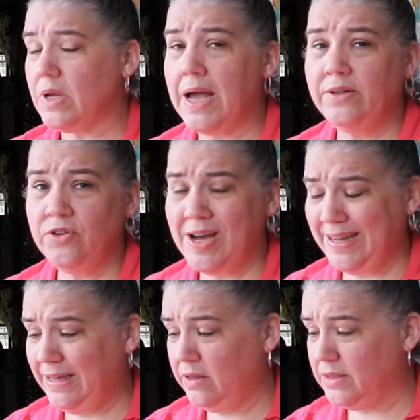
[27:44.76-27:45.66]
I do not
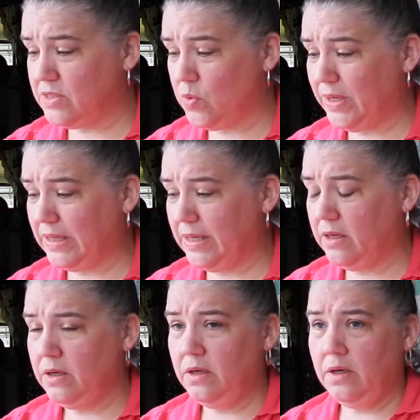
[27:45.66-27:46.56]
heal as quickly
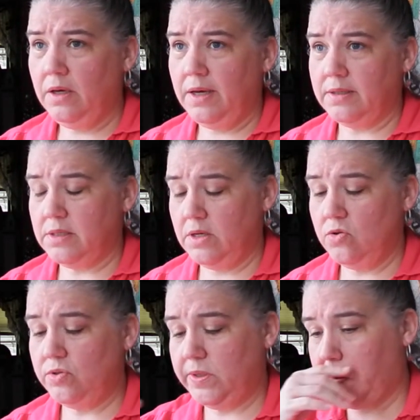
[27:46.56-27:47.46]
as I
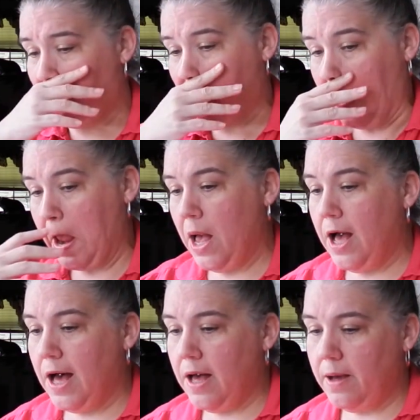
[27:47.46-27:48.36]
used to.
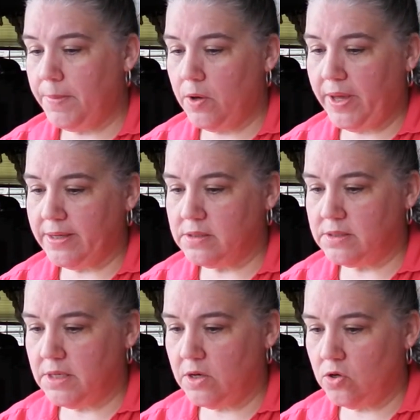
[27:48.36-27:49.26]
Um, okay,
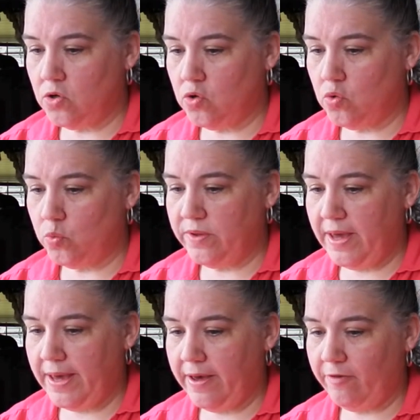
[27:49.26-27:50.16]
so we
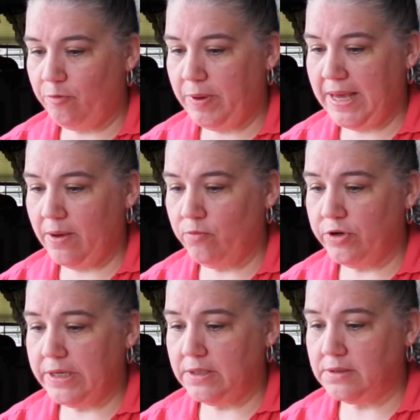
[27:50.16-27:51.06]
have Pam
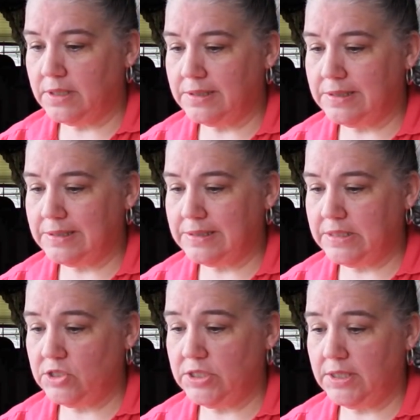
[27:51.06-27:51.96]
Reed's
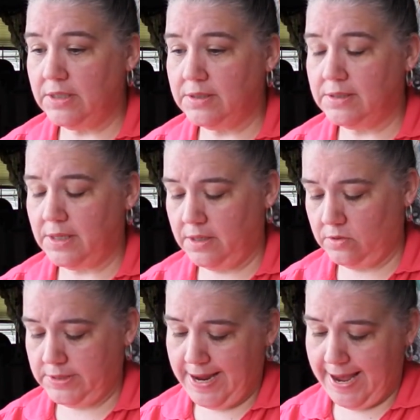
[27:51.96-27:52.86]
Stitching
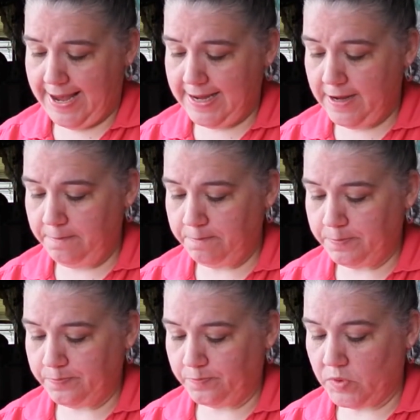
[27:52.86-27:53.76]
Style Tag,
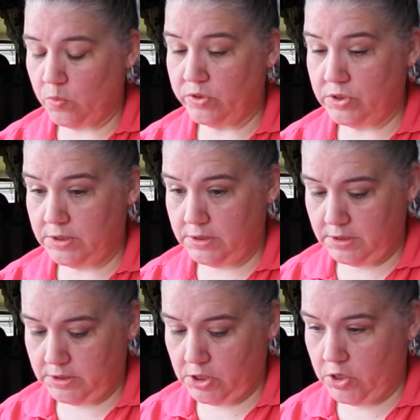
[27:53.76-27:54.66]
which since
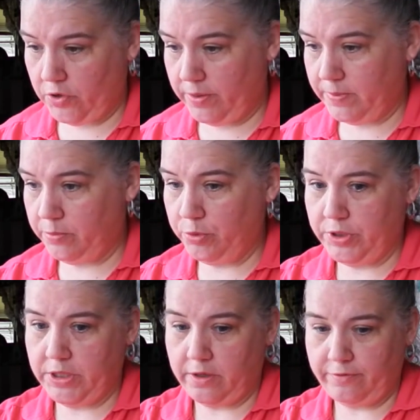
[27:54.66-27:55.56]
it's longer, I'm going to put
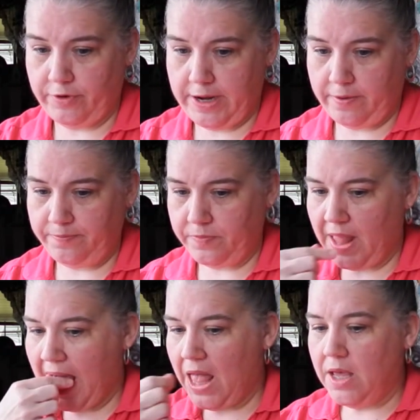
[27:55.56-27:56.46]
it off for now.
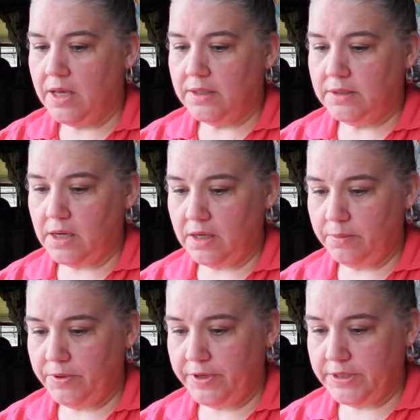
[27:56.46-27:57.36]
Donna
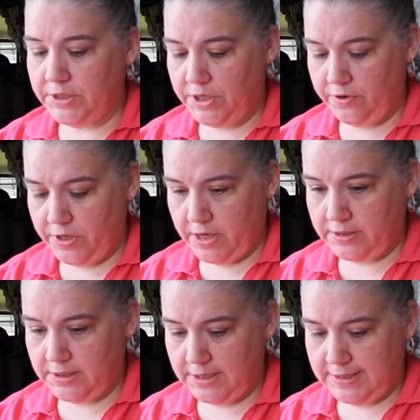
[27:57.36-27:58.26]
Murray's
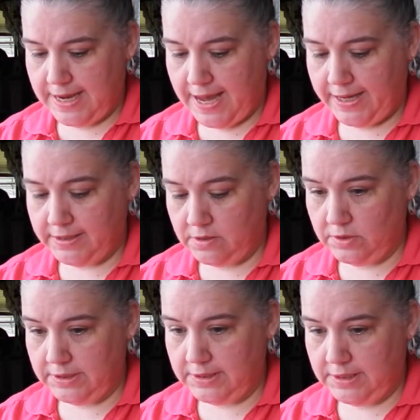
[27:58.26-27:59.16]
Curiosity Tag, it's
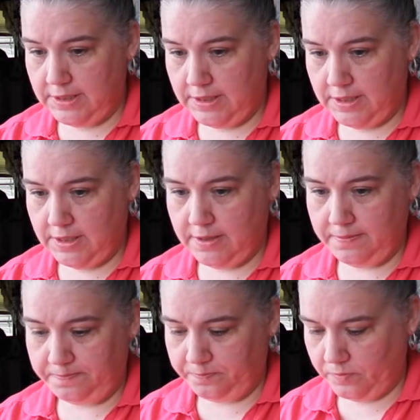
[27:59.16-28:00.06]
only 10.